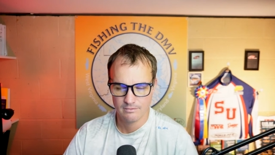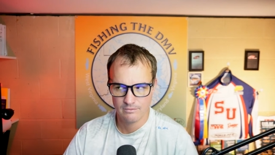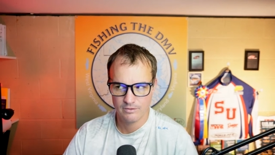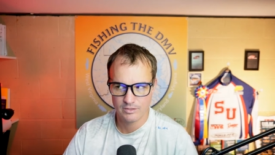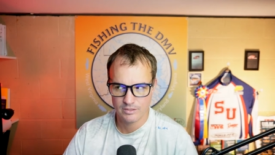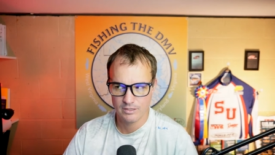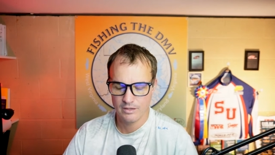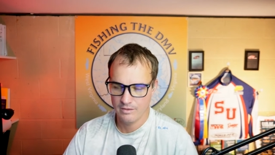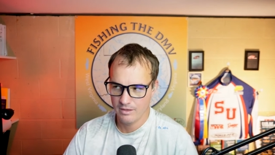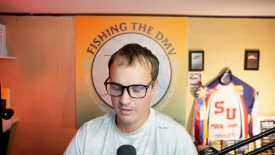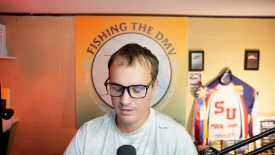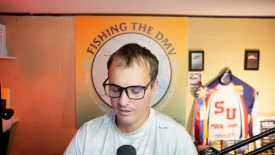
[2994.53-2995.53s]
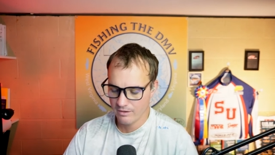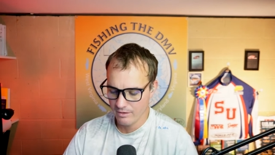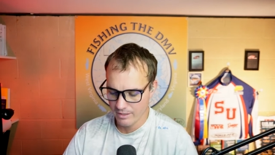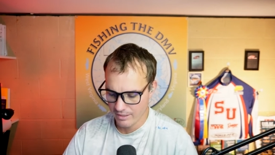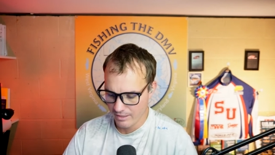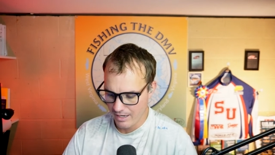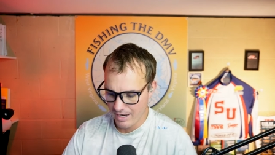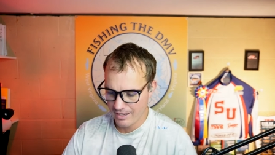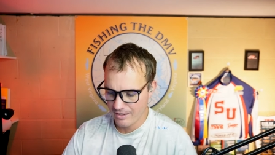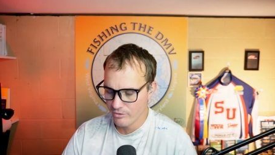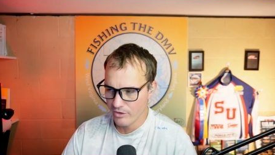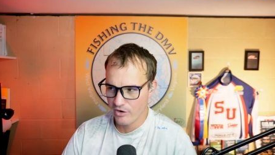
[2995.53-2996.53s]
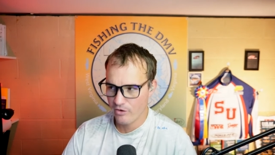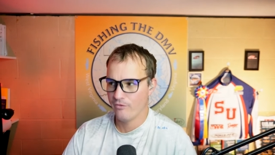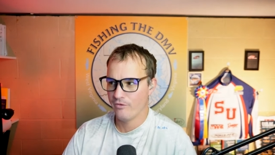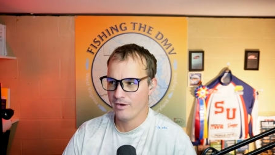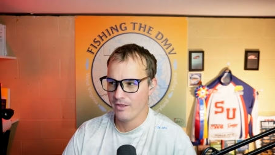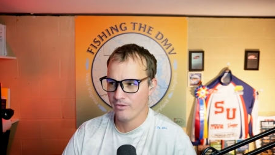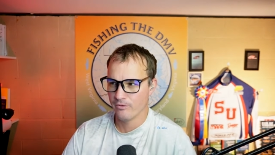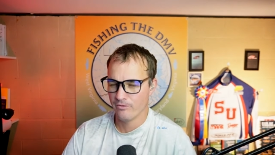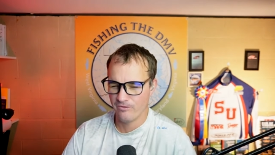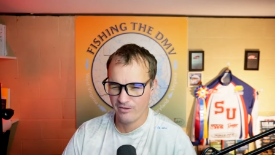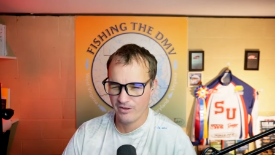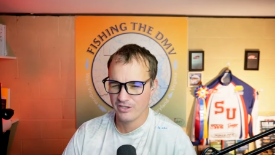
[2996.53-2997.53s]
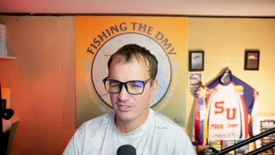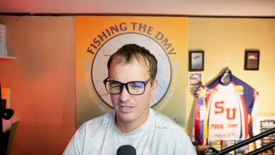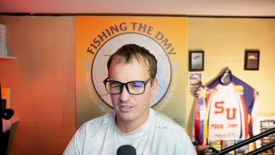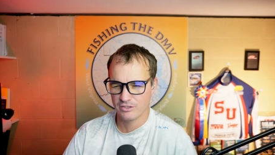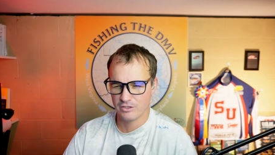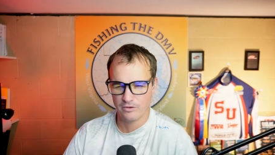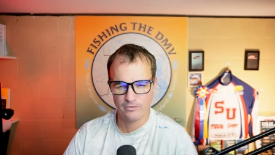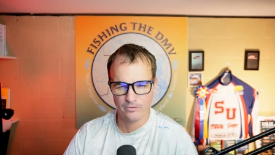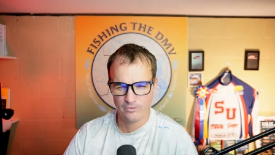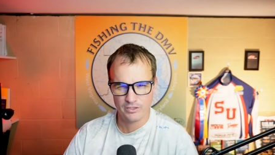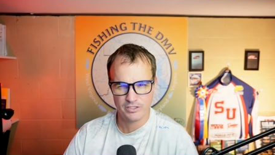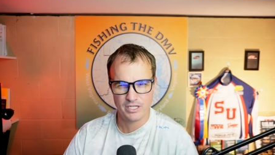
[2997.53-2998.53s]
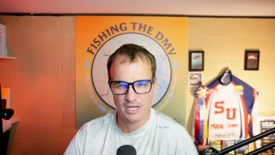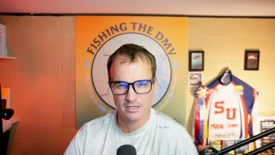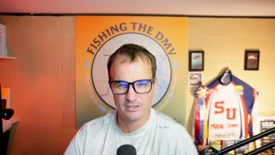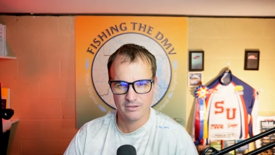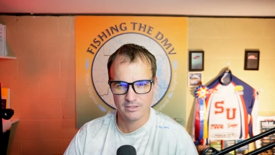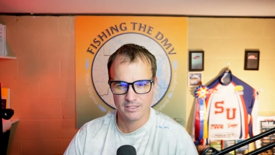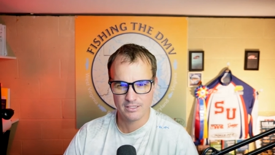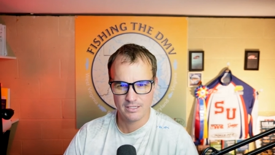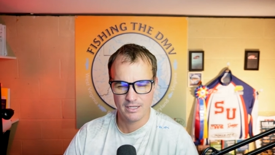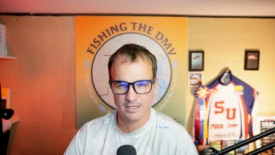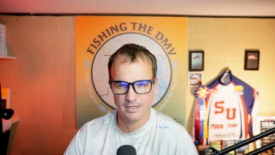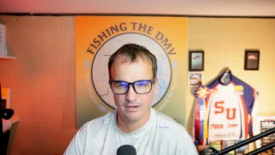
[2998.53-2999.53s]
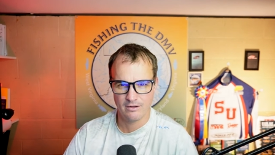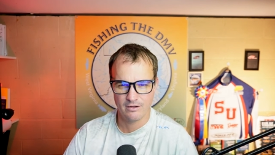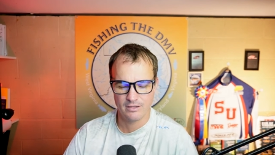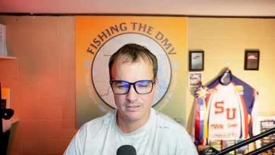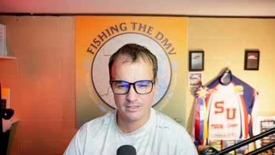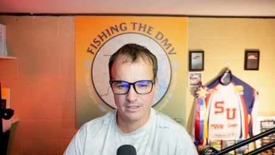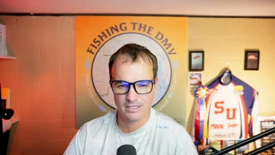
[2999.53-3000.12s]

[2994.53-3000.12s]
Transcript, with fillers: Yeah. Fish, they're like, I don't know of another fish that is good for fish tacos like snakehead, honestly.